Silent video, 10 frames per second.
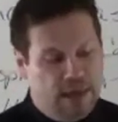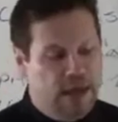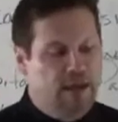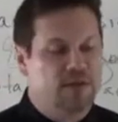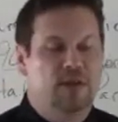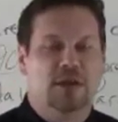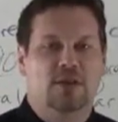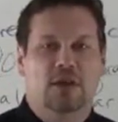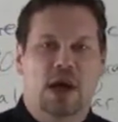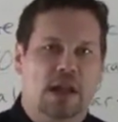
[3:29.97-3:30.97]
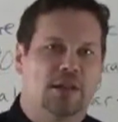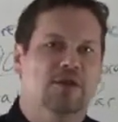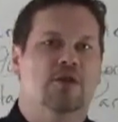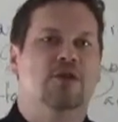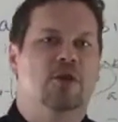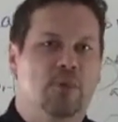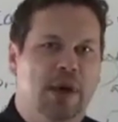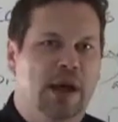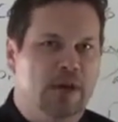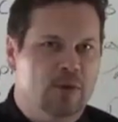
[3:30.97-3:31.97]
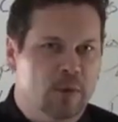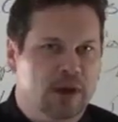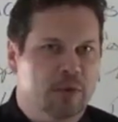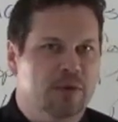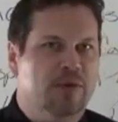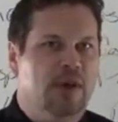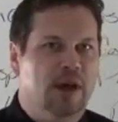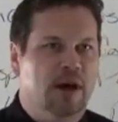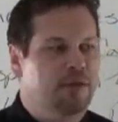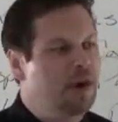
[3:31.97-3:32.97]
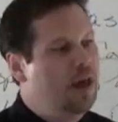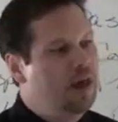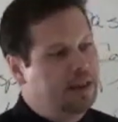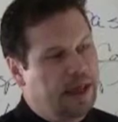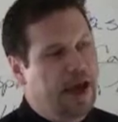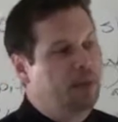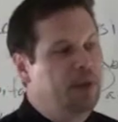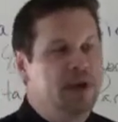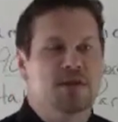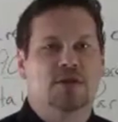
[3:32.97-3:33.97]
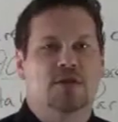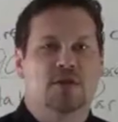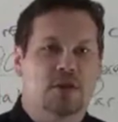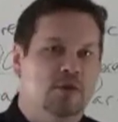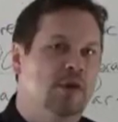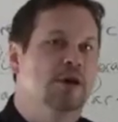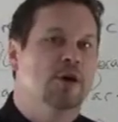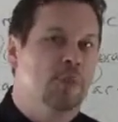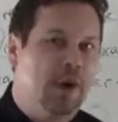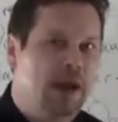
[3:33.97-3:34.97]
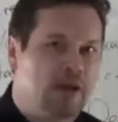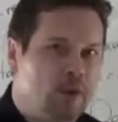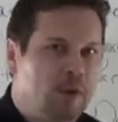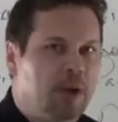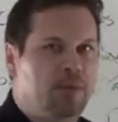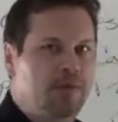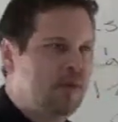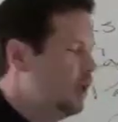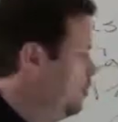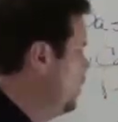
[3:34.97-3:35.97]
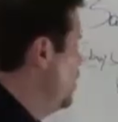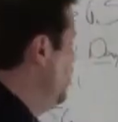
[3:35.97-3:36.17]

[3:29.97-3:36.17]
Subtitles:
The anesthesiologist, you're paying 20% of. The outpatient surgery, you're paying 20% of.